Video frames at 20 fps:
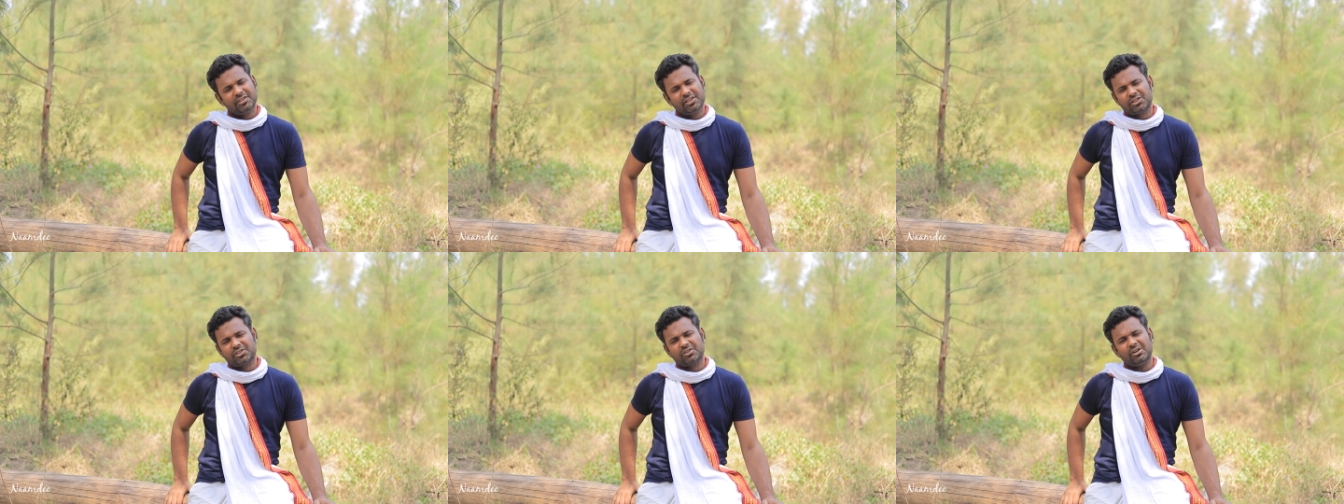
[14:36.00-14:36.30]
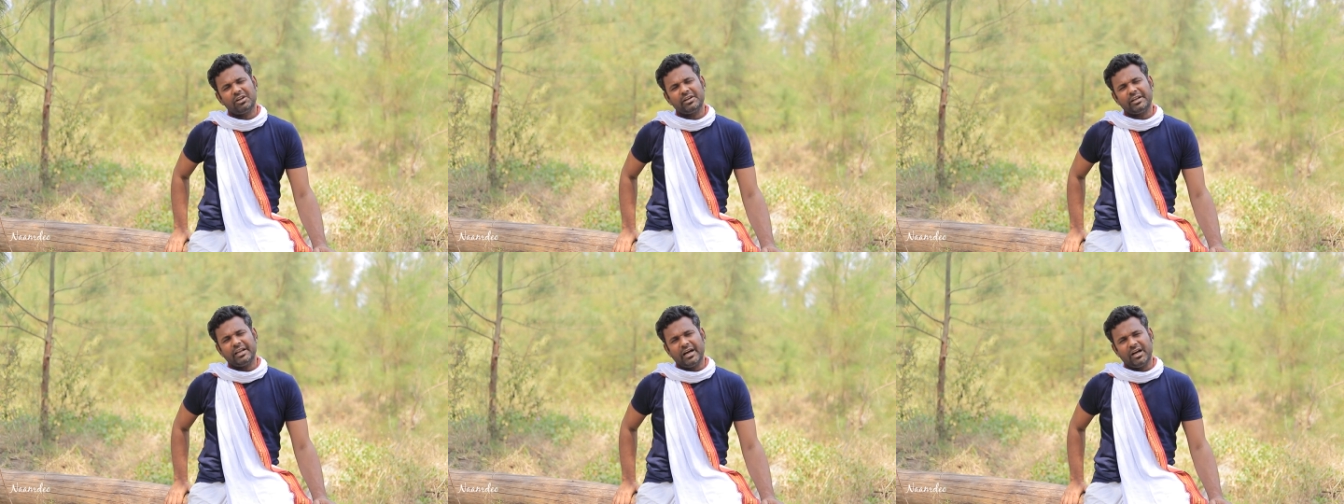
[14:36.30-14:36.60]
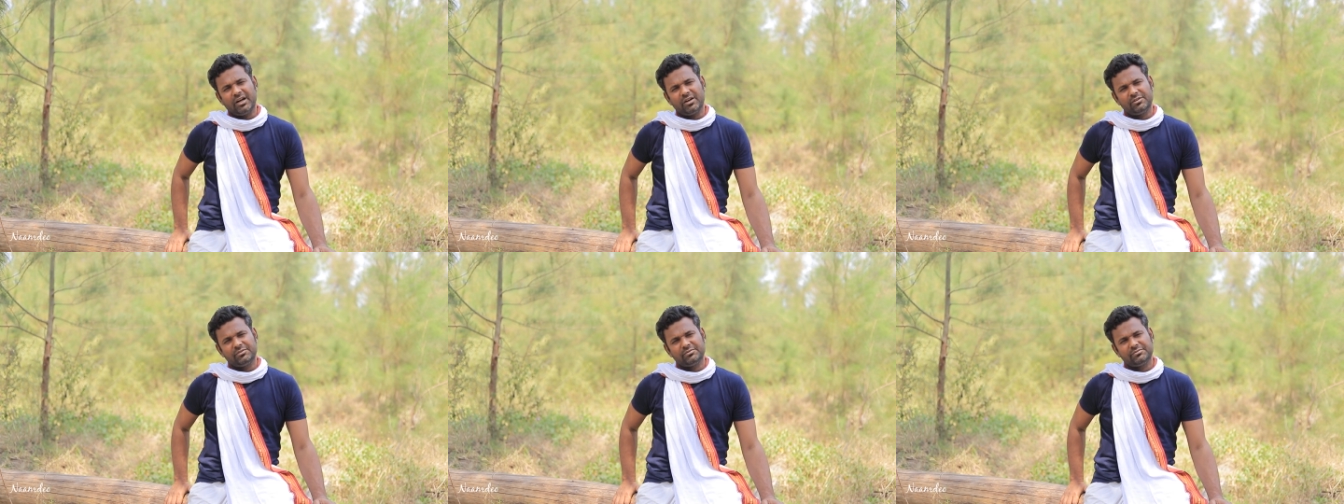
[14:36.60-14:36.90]
it's gone
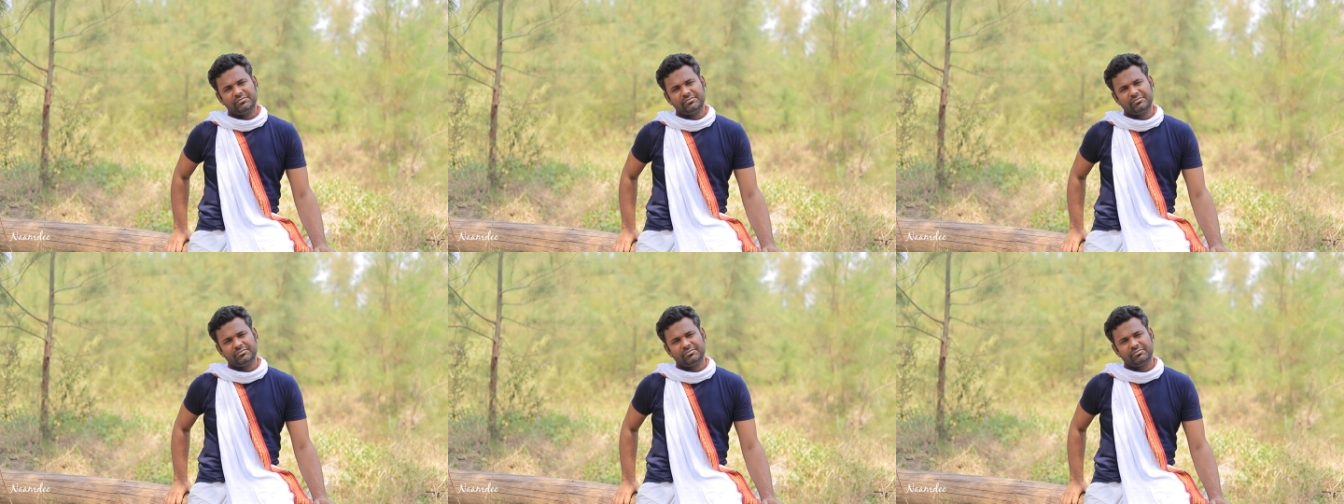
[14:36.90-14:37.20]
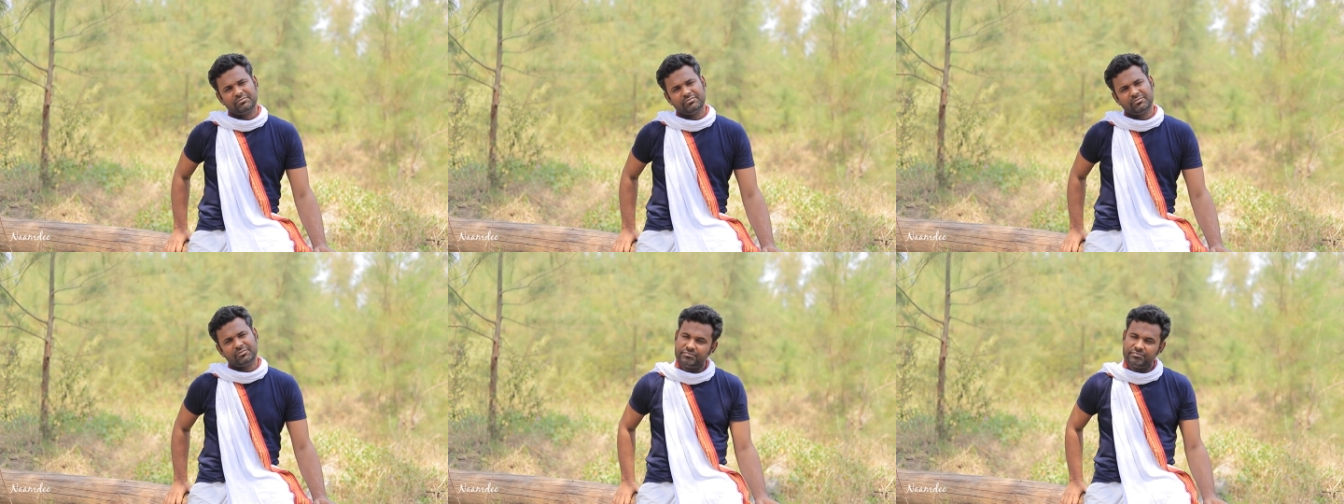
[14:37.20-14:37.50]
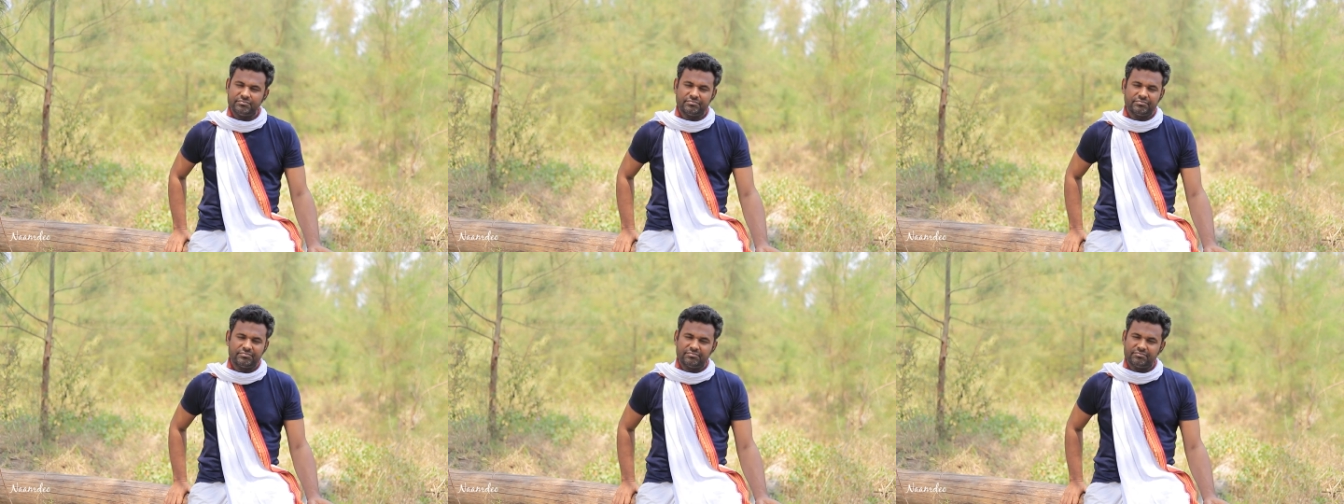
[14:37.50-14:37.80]
now
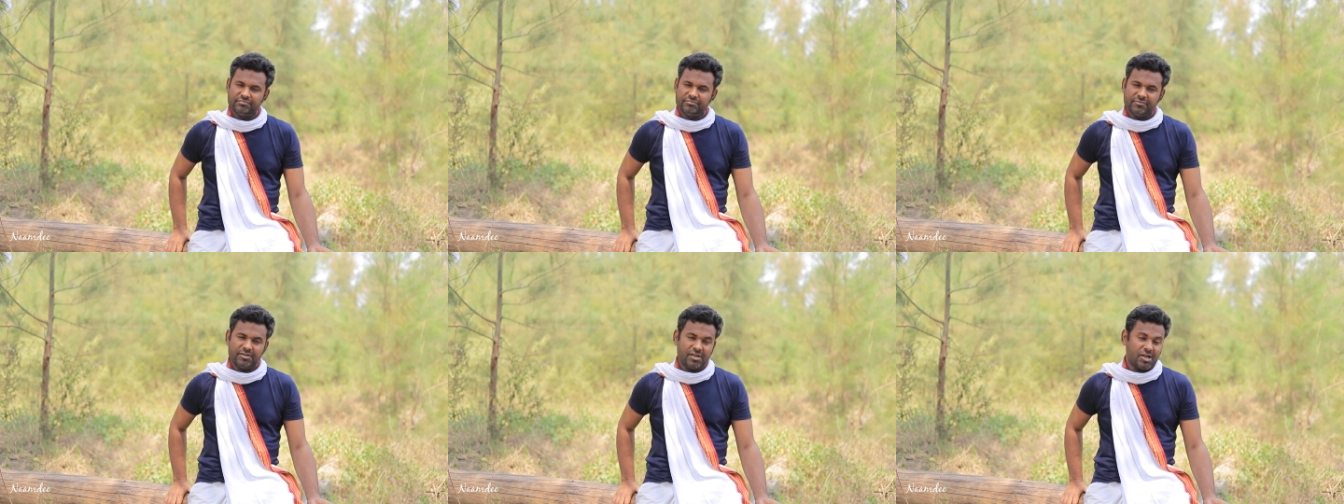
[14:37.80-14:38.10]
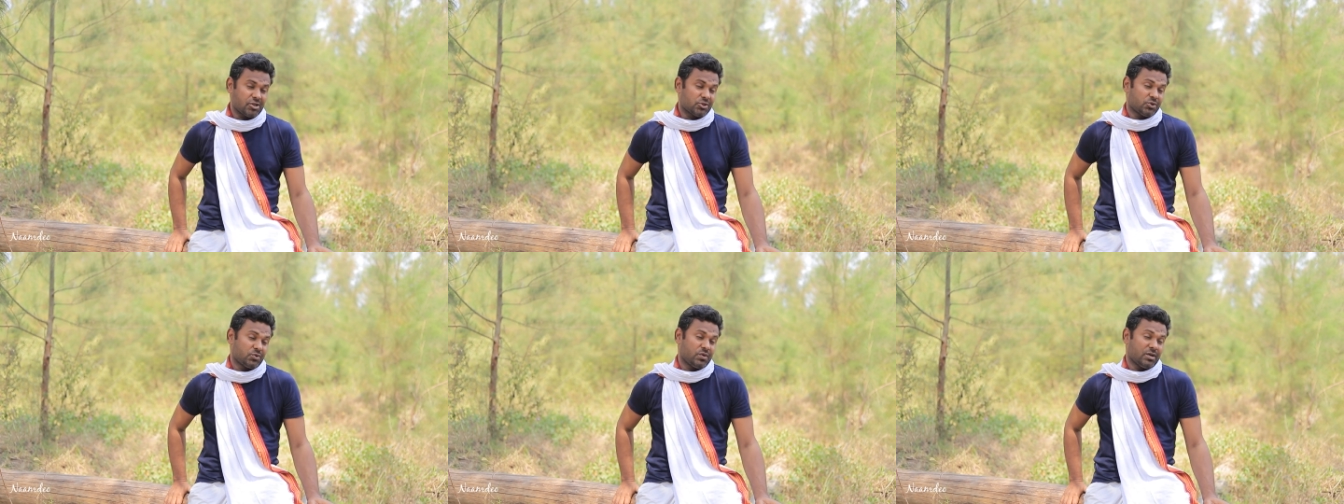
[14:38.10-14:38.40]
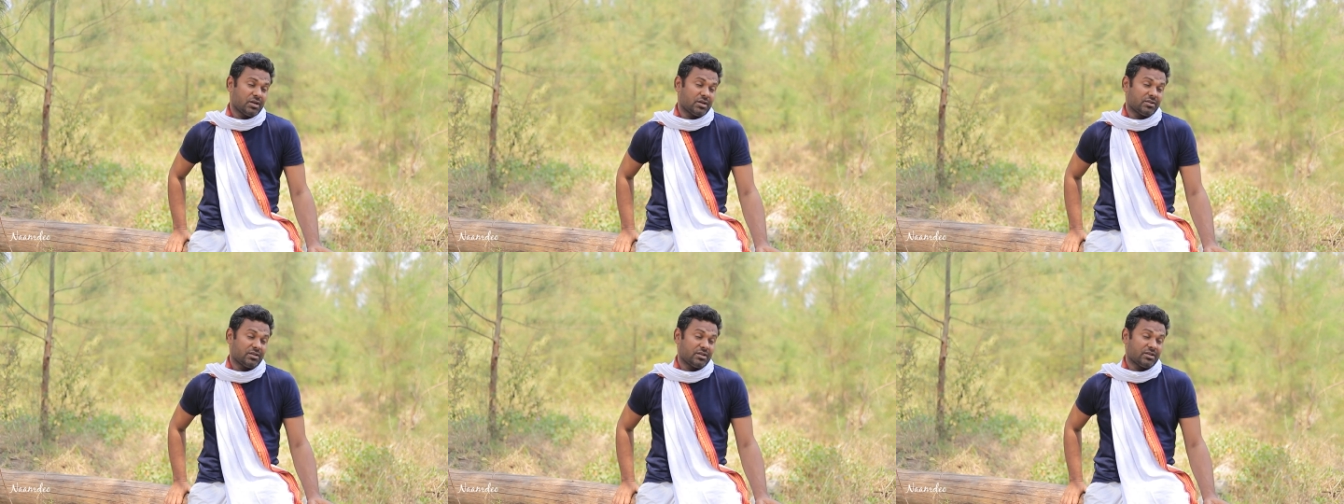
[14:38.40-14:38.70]
as
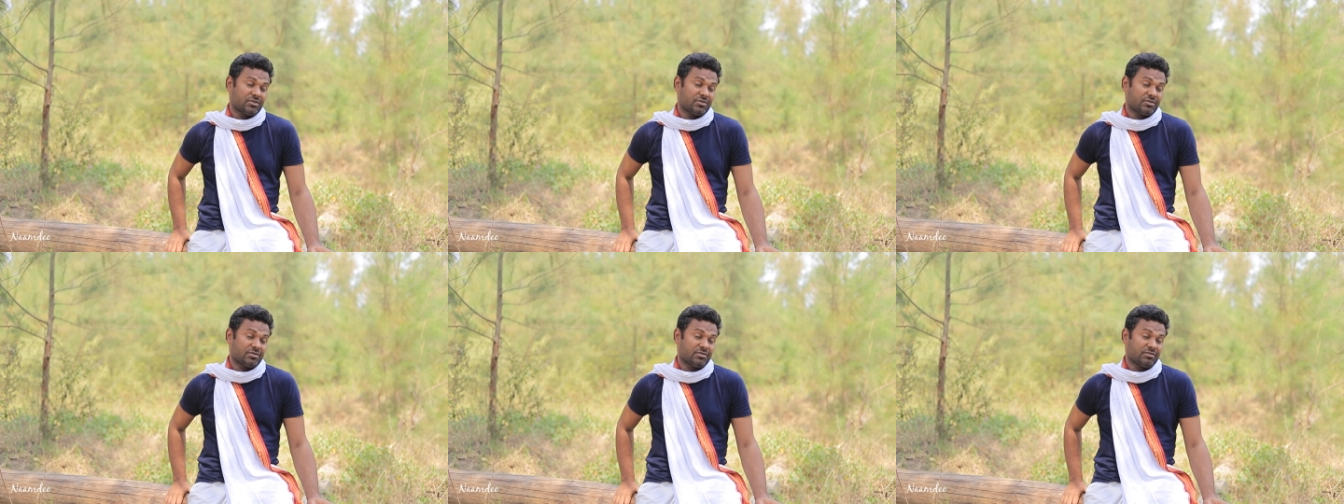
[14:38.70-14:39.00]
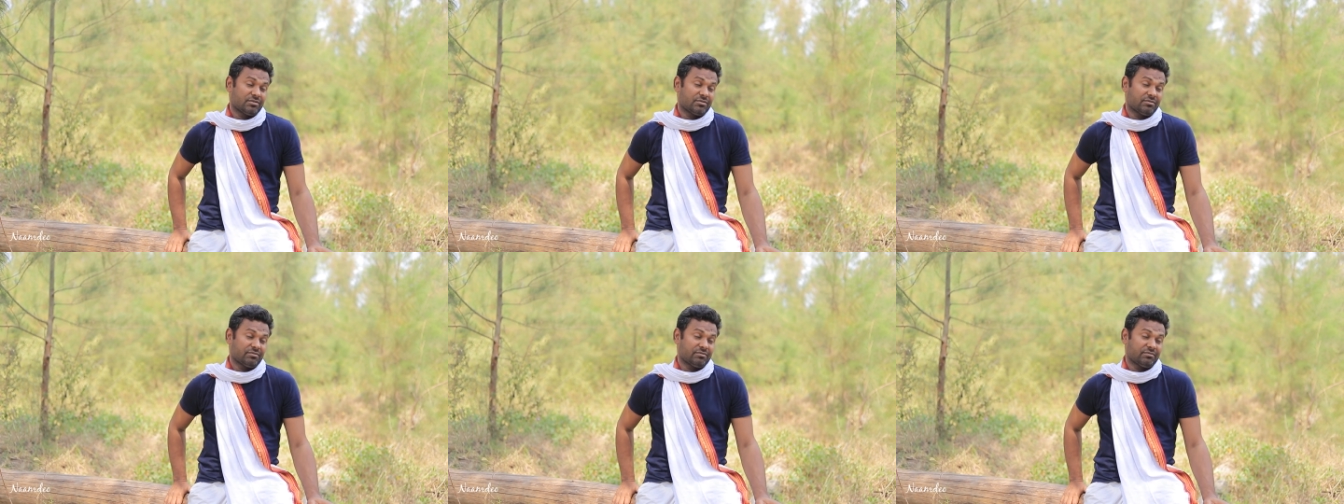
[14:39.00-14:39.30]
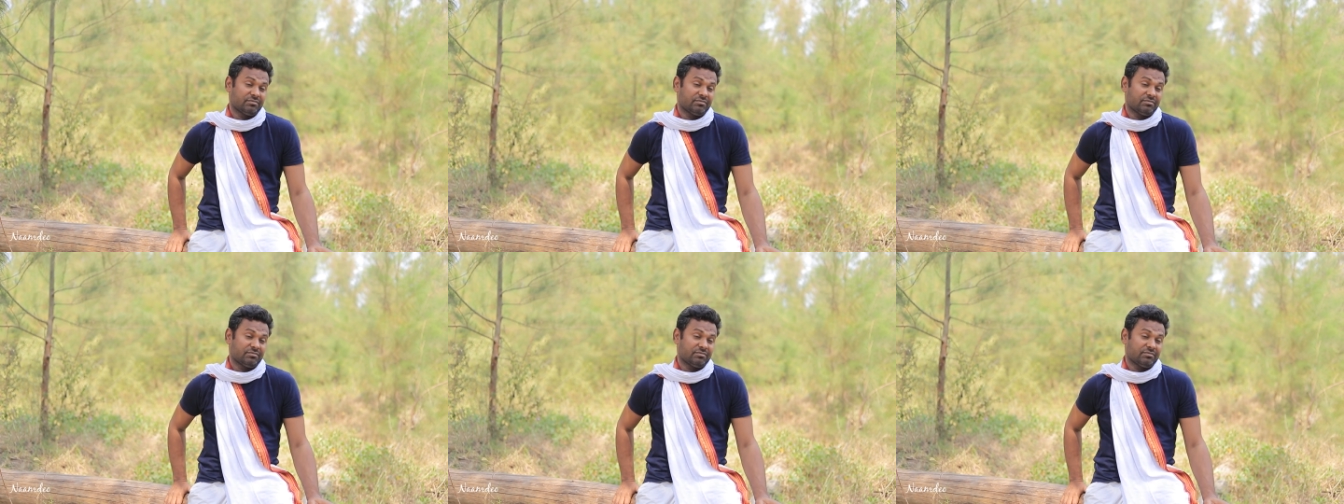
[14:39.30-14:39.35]
you hear this.